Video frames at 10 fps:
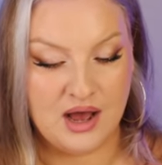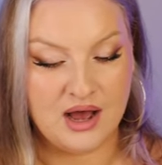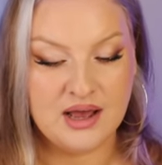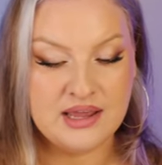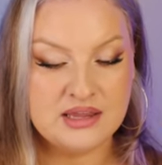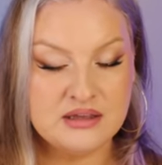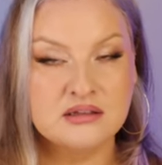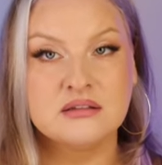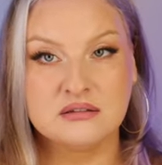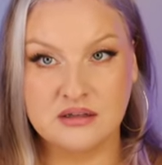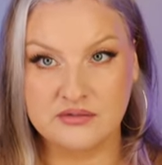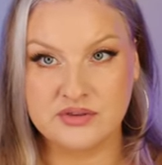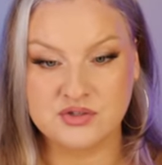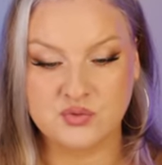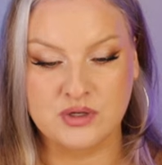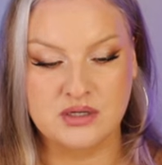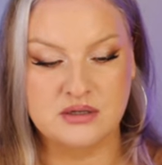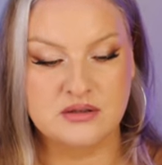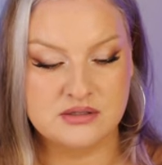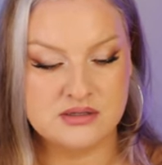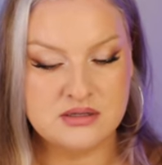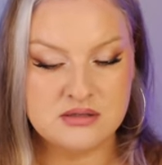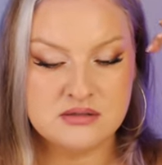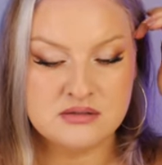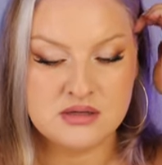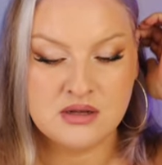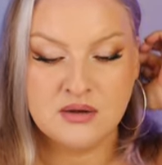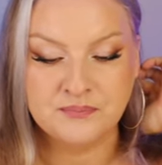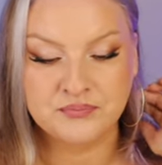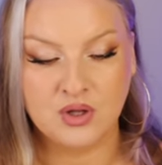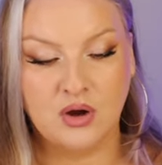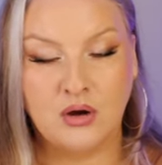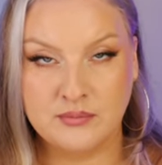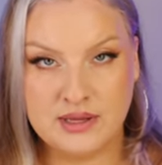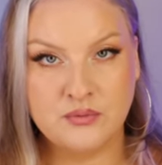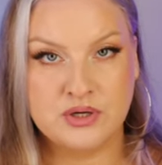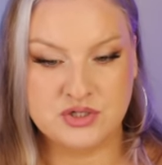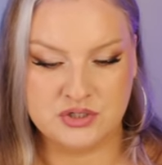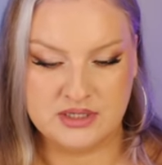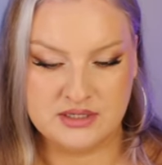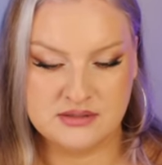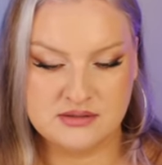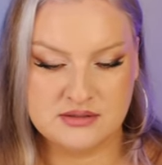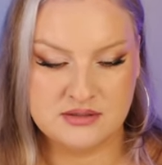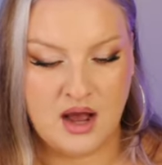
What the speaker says: I love this one. This is on my wish list.